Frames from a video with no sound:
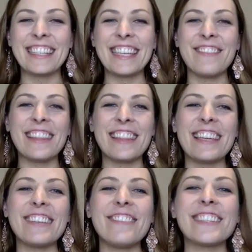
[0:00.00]
David,
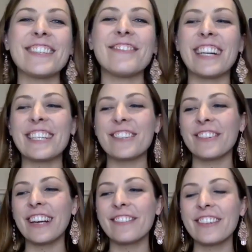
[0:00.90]
thank you so much. So
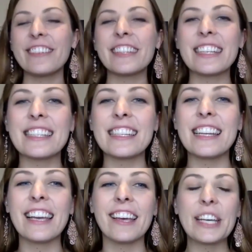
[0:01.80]
for everyone
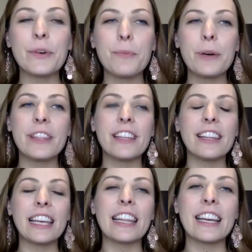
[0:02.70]
listening, Kelly will put the
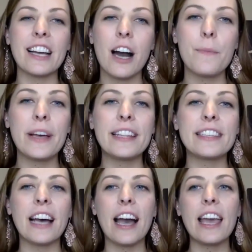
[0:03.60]
link in the comments.
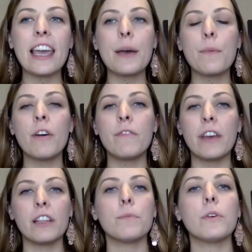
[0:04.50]
I am
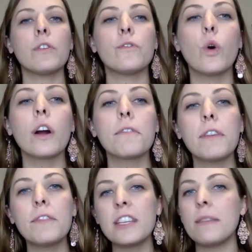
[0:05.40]
available for
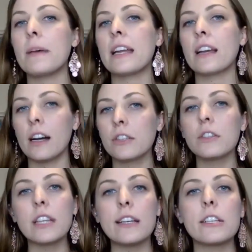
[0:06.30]
15-minute
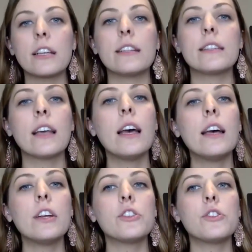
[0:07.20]
consultations
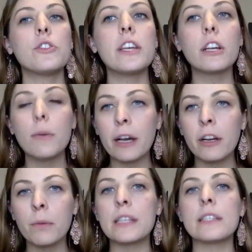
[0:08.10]
to hear about your
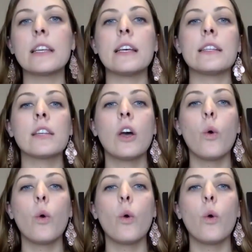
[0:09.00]
business.